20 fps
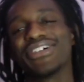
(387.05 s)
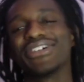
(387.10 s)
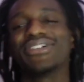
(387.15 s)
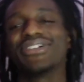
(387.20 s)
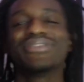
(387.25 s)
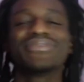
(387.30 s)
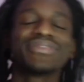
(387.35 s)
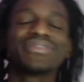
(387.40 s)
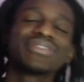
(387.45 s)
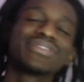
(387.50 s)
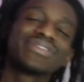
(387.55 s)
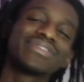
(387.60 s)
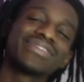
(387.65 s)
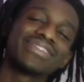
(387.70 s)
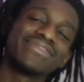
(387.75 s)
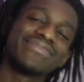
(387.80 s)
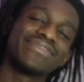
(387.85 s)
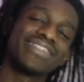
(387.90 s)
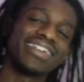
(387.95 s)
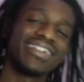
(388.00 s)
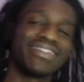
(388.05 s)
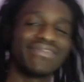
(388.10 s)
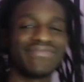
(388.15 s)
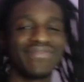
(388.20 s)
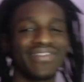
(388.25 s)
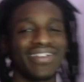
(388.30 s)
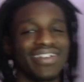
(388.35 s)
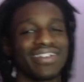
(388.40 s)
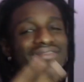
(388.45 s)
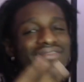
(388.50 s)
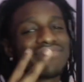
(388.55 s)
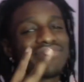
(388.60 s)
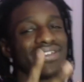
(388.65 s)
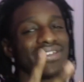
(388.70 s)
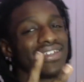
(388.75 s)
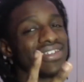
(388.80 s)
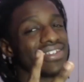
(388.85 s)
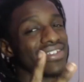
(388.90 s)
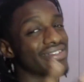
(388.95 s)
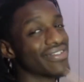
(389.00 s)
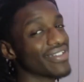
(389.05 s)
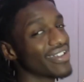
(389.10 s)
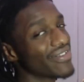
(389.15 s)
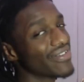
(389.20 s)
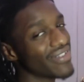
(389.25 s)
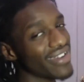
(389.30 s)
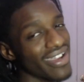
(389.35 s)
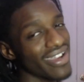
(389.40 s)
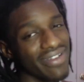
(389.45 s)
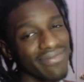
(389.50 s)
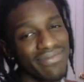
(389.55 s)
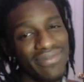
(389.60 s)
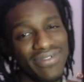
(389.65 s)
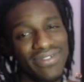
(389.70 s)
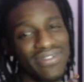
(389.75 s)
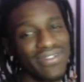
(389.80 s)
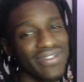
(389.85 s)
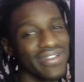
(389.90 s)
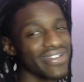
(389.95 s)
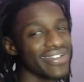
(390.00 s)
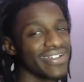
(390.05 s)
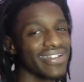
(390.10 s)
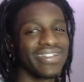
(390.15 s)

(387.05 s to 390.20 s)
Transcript: Hope you enjoy the vibe, man. Peace. Straight Ray, boy.